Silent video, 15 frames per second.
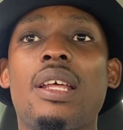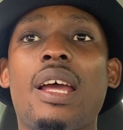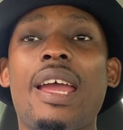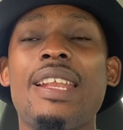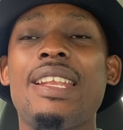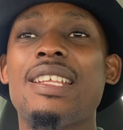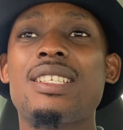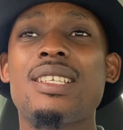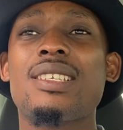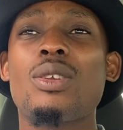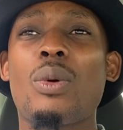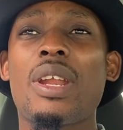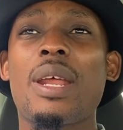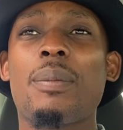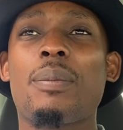and this isn't
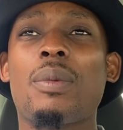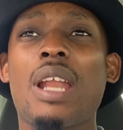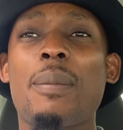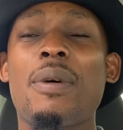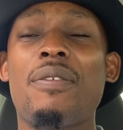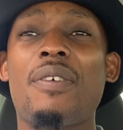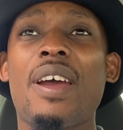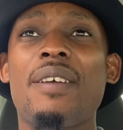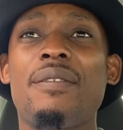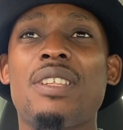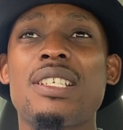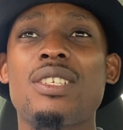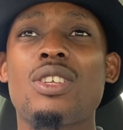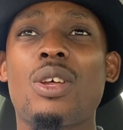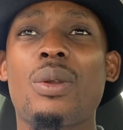what i number five
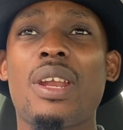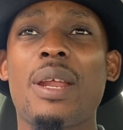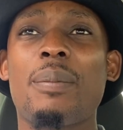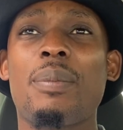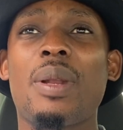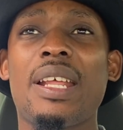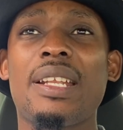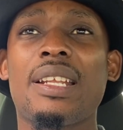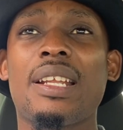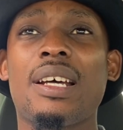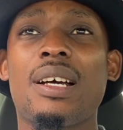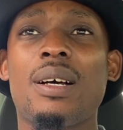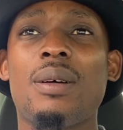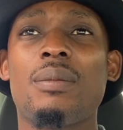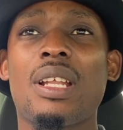this is not what i planned
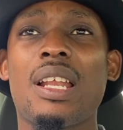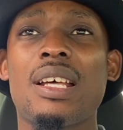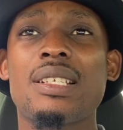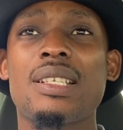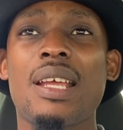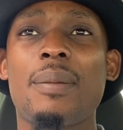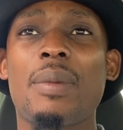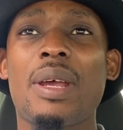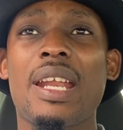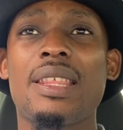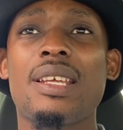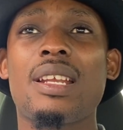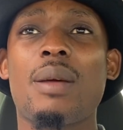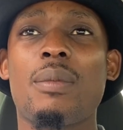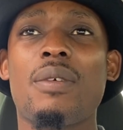um the last time but i
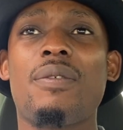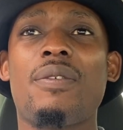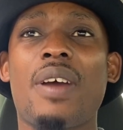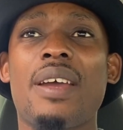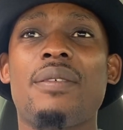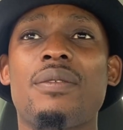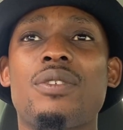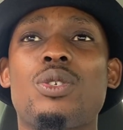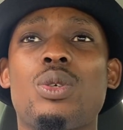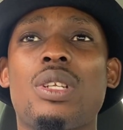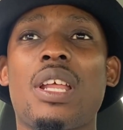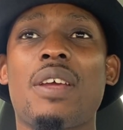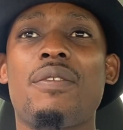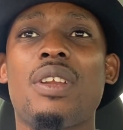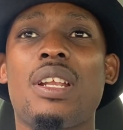think number five should
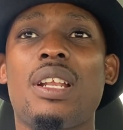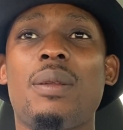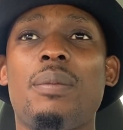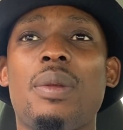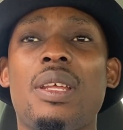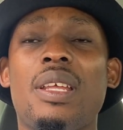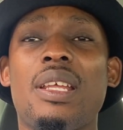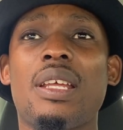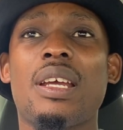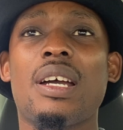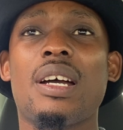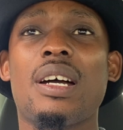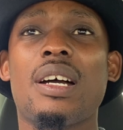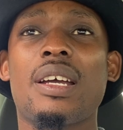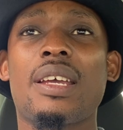definitely be
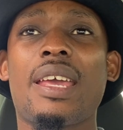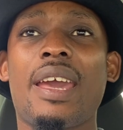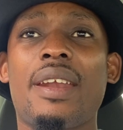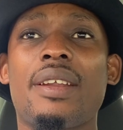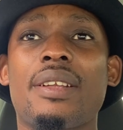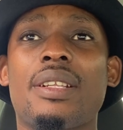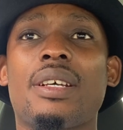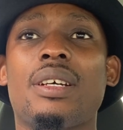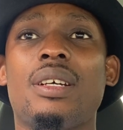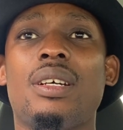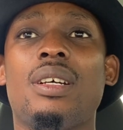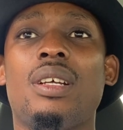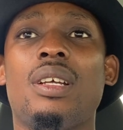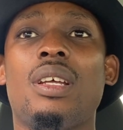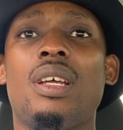uh character
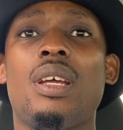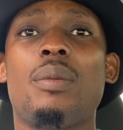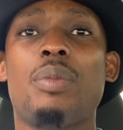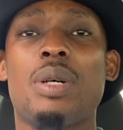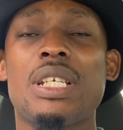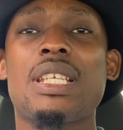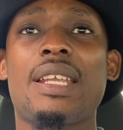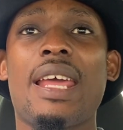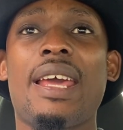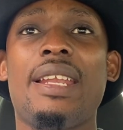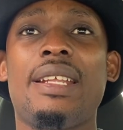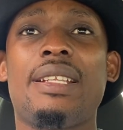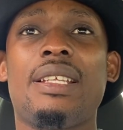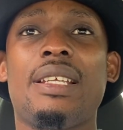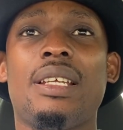
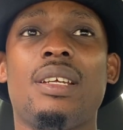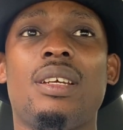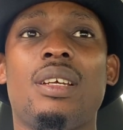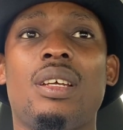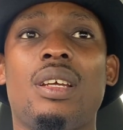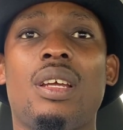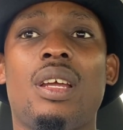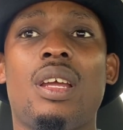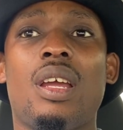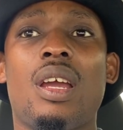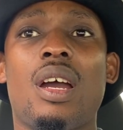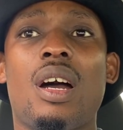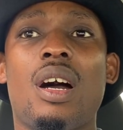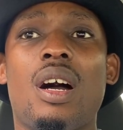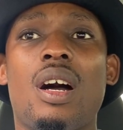personality
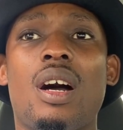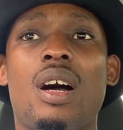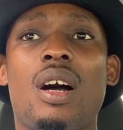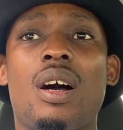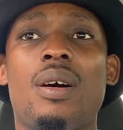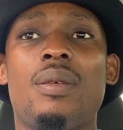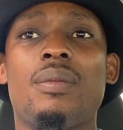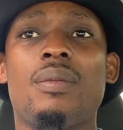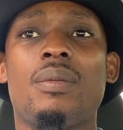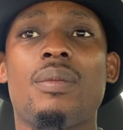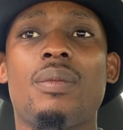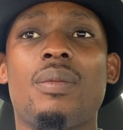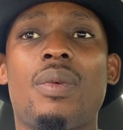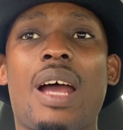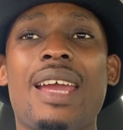um
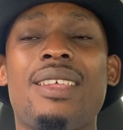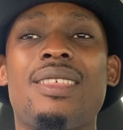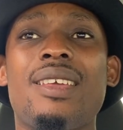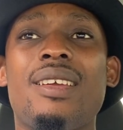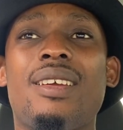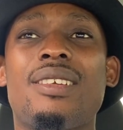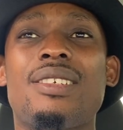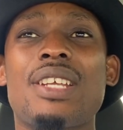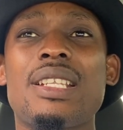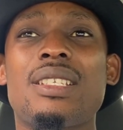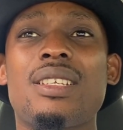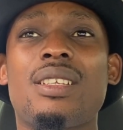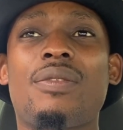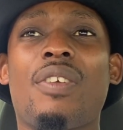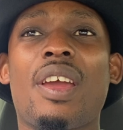i think gents
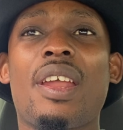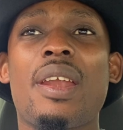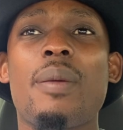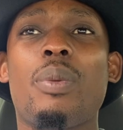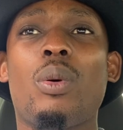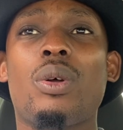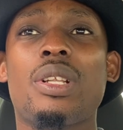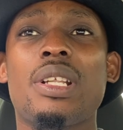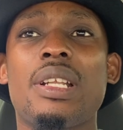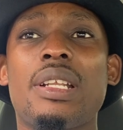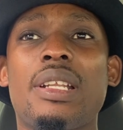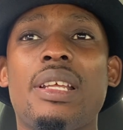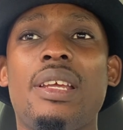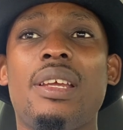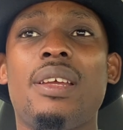it's very important
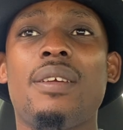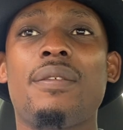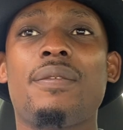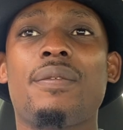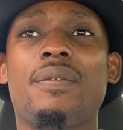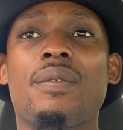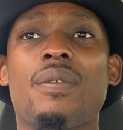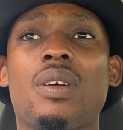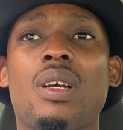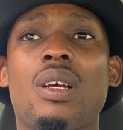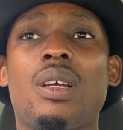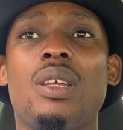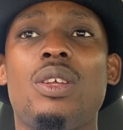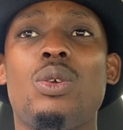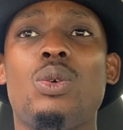if
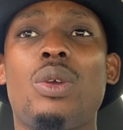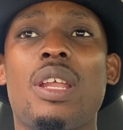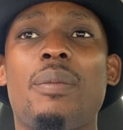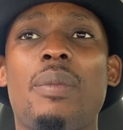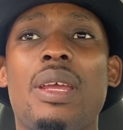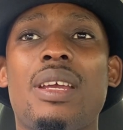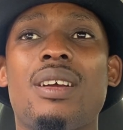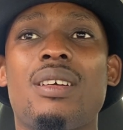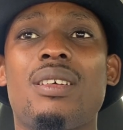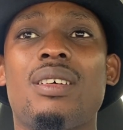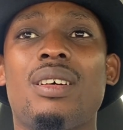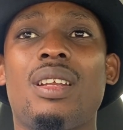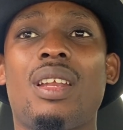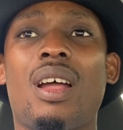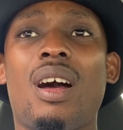you can make a
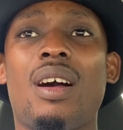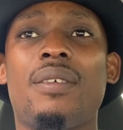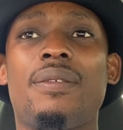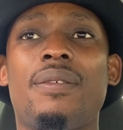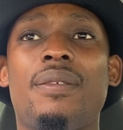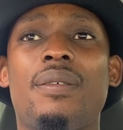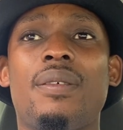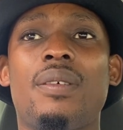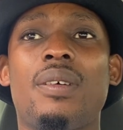girl laugh